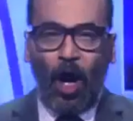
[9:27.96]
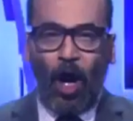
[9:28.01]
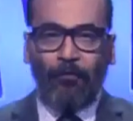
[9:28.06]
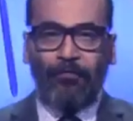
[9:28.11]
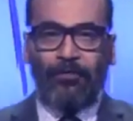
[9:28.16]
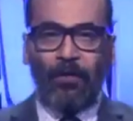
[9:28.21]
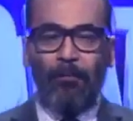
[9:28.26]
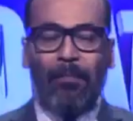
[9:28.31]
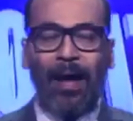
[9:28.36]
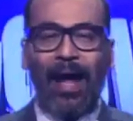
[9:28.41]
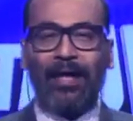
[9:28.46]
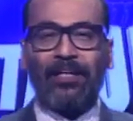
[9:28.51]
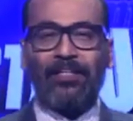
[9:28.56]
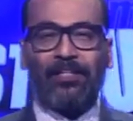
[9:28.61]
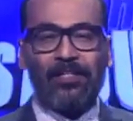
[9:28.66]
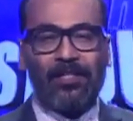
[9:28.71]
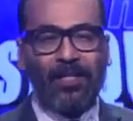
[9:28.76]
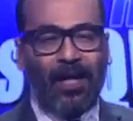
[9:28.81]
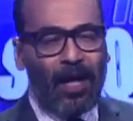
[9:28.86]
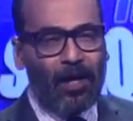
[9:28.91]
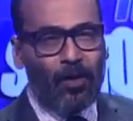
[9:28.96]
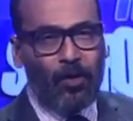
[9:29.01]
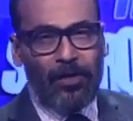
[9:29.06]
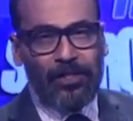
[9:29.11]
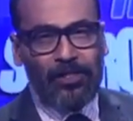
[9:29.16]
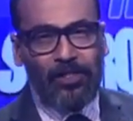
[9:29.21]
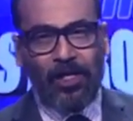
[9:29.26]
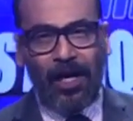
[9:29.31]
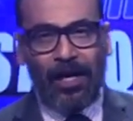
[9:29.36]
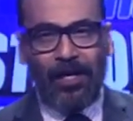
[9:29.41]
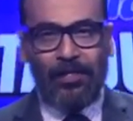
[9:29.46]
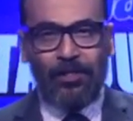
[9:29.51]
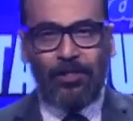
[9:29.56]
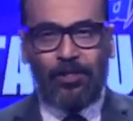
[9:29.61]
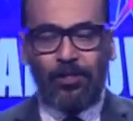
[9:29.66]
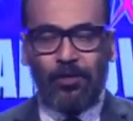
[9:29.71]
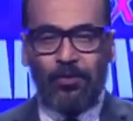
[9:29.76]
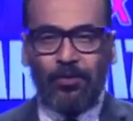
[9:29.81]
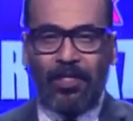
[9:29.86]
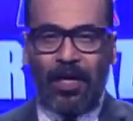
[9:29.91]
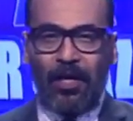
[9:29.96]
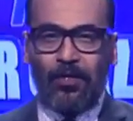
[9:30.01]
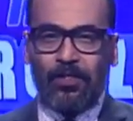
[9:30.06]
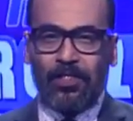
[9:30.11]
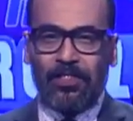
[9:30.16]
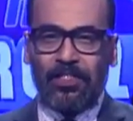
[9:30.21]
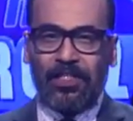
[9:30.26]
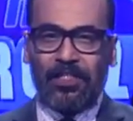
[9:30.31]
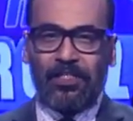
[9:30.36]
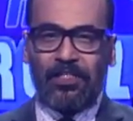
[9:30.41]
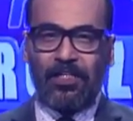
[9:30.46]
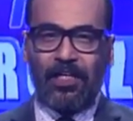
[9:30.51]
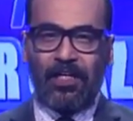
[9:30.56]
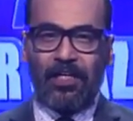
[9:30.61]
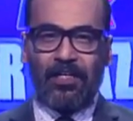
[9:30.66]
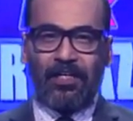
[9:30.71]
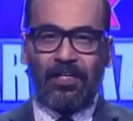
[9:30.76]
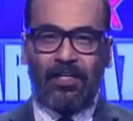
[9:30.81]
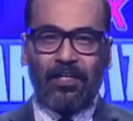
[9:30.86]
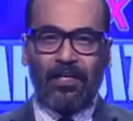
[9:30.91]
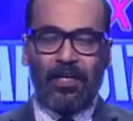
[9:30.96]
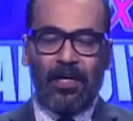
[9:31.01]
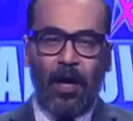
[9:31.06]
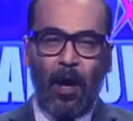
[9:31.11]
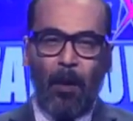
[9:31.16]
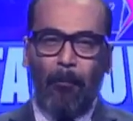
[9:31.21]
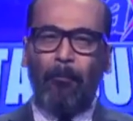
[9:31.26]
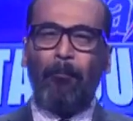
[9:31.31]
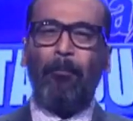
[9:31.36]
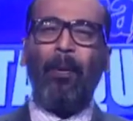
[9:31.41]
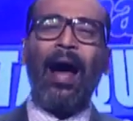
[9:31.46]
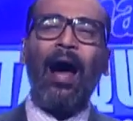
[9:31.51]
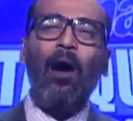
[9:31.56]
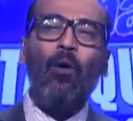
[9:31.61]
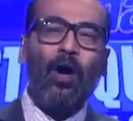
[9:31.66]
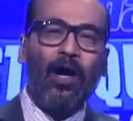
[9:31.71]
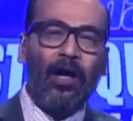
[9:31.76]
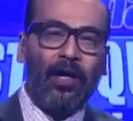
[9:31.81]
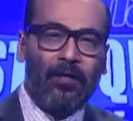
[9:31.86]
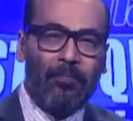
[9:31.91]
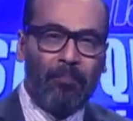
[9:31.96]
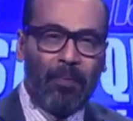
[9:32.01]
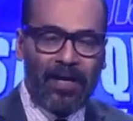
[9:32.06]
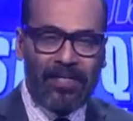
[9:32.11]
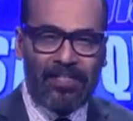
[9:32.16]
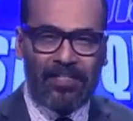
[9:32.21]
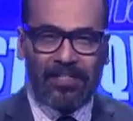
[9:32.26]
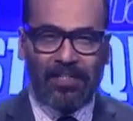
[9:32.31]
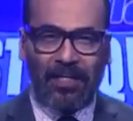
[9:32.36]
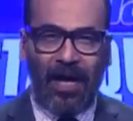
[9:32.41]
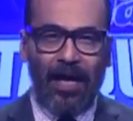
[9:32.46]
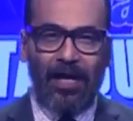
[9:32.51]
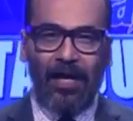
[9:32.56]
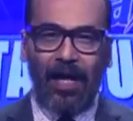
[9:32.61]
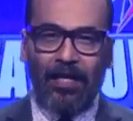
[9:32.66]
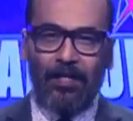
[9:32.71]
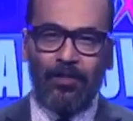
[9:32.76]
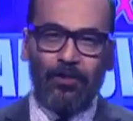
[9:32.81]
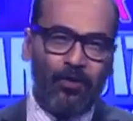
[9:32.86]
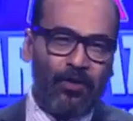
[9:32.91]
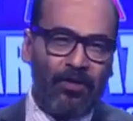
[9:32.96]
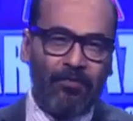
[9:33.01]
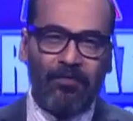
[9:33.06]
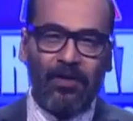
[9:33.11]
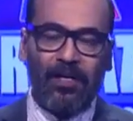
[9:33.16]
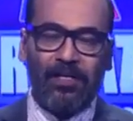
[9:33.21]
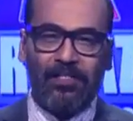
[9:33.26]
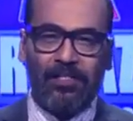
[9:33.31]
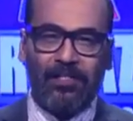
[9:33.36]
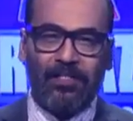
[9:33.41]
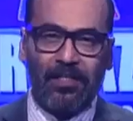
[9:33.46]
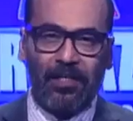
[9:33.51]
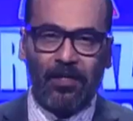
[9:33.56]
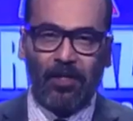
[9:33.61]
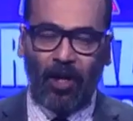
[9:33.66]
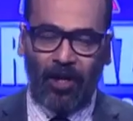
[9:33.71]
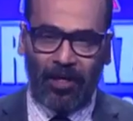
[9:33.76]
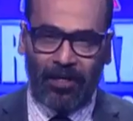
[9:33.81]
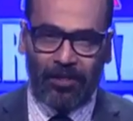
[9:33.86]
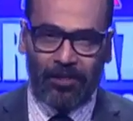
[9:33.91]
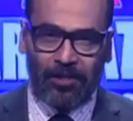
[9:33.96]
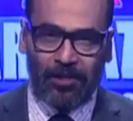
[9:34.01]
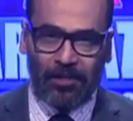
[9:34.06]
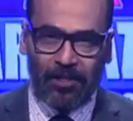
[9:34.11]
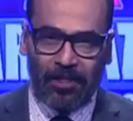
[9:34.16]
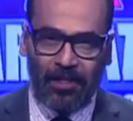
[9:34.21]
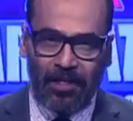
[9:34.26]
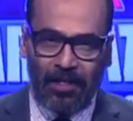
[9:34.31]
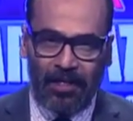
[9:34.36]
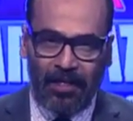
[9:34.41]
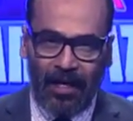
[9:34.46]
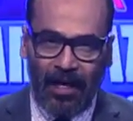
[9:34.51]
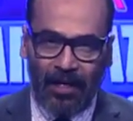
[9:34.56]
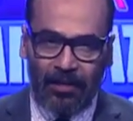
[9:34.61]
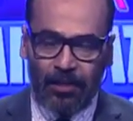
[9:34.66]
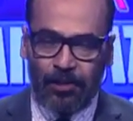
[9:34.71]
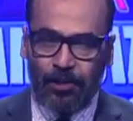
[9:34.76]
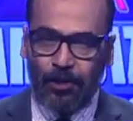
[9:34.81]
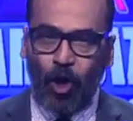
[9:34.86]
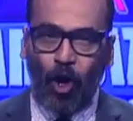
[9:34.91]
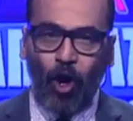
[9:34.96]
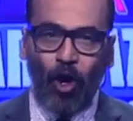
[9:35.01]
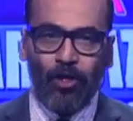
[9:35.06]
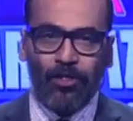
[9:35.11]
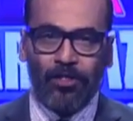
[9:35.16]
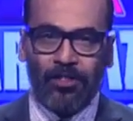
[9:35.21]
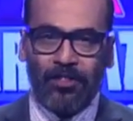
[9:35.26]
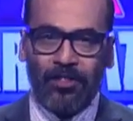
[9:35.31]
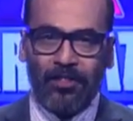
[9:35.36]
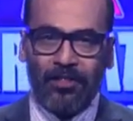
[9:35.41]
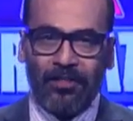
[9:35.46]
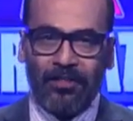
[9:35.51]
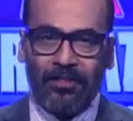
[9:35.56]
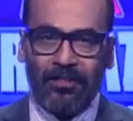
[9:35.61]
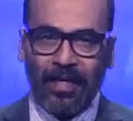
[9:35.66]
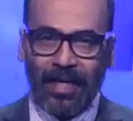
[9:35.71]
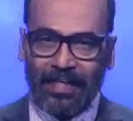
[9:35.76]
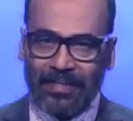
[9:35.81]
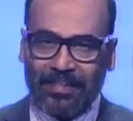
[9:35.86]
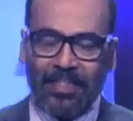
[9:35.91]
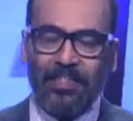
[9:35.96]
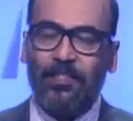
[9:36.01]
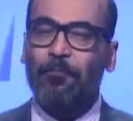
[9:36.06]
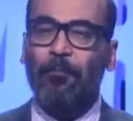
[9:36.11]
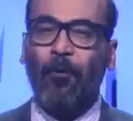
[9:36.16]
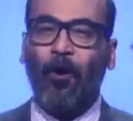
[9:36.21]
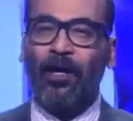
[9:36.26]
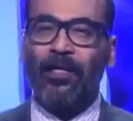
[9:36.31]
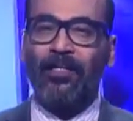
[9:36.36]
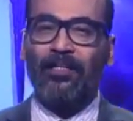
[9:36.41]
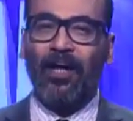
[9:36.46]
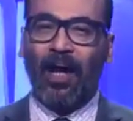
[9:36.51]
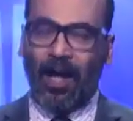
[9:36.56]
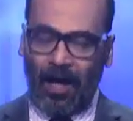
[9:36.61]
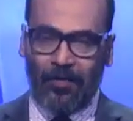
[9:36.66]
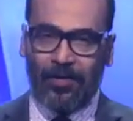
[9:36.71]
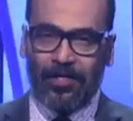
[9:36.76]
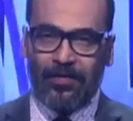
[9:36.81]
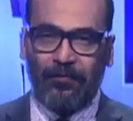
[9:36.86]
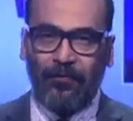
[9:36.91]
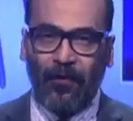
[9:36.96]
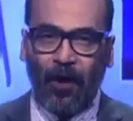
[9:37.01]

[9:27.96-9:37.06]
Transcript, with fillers: of the Max Star Quiz Challenge 2016, powered by Skyline University College. And the scores at this point are as